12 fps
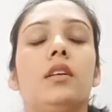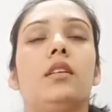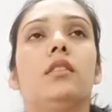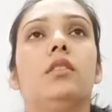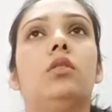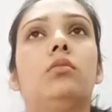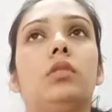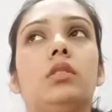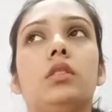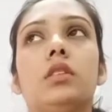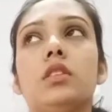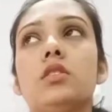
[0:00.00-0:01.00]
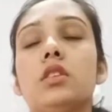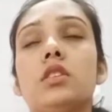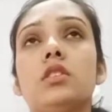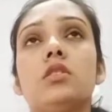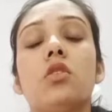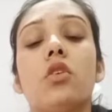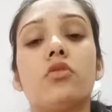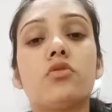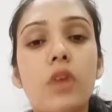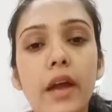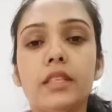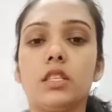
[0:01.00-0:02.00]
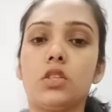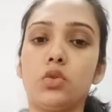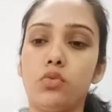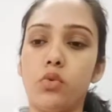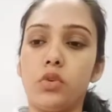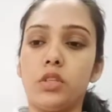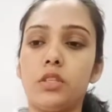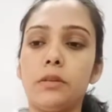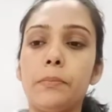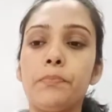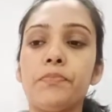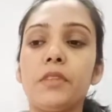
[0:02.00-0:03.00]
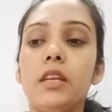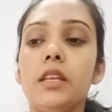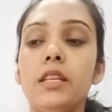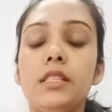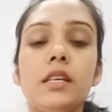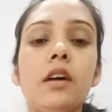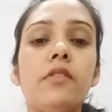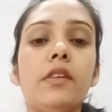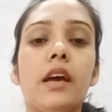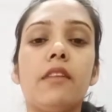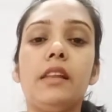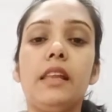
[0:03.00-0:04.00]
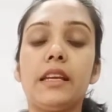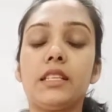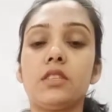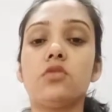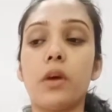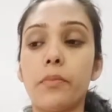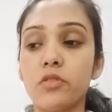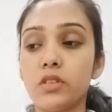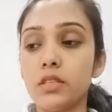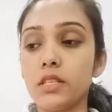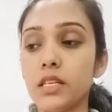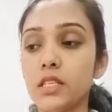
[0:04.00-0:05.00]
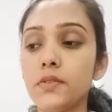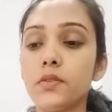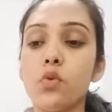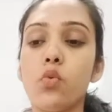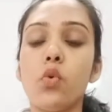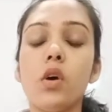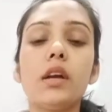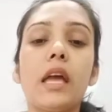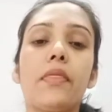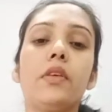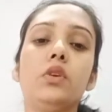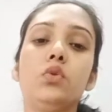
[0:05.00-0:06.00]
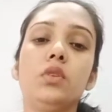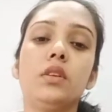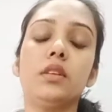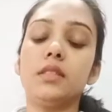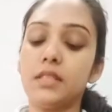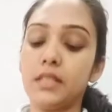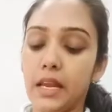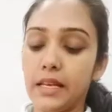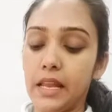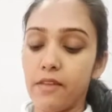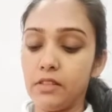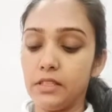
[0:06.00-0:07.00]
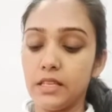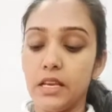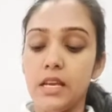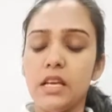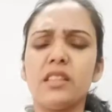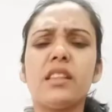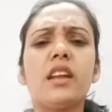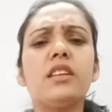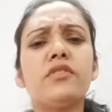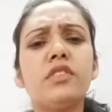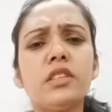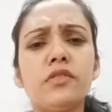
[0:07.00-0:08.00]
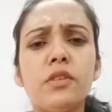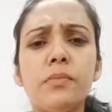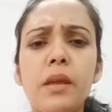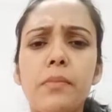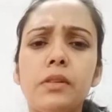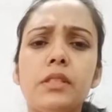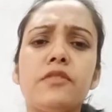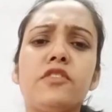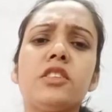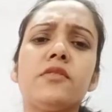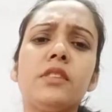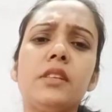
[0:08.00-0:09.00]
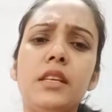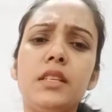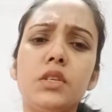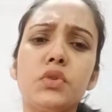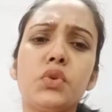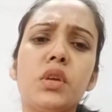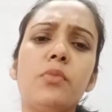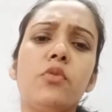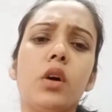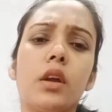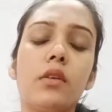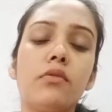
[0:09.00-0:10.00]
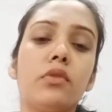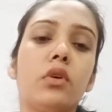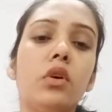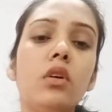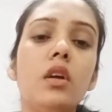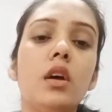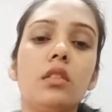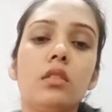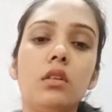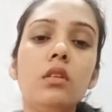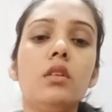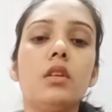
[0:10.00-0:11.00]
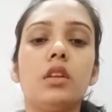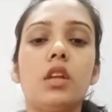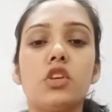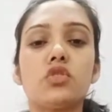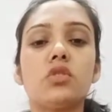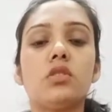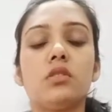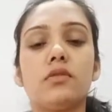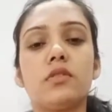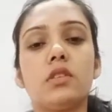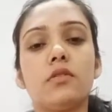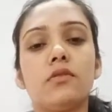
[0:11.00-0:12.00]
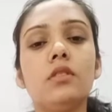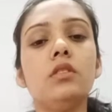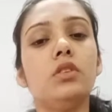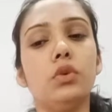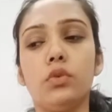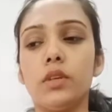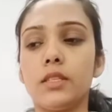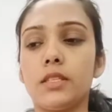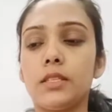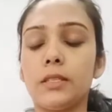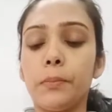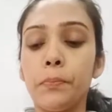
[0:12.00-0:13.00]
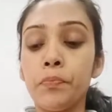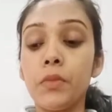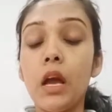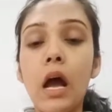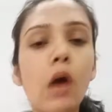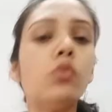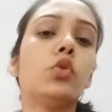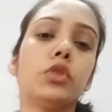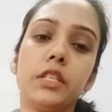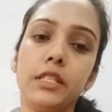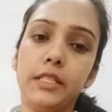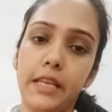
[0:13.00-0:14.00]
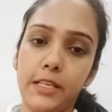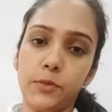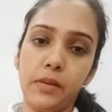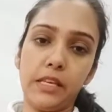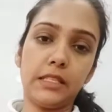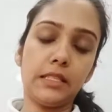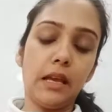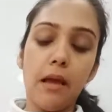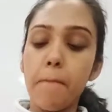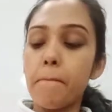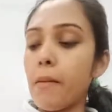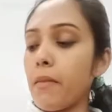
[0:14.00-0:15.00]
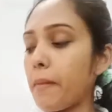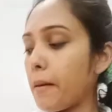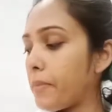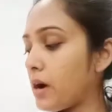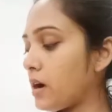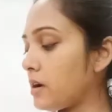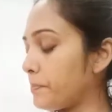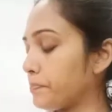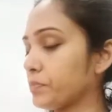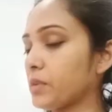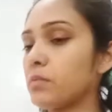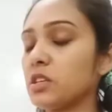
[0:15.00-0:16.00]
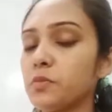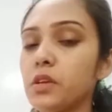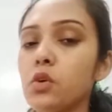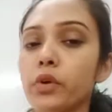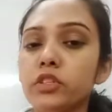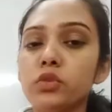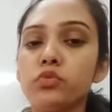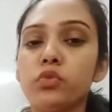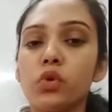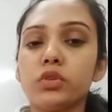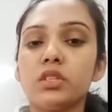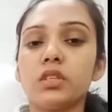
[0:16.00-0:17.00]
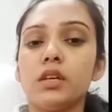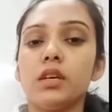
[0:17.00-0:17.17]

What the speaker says: it is your right to vote. In India, we have elected representatives who work at the union and state levels. There are different people, different leaders who keep working for the nation in different units. How voting takes place? Mama, Papa must be going to vote,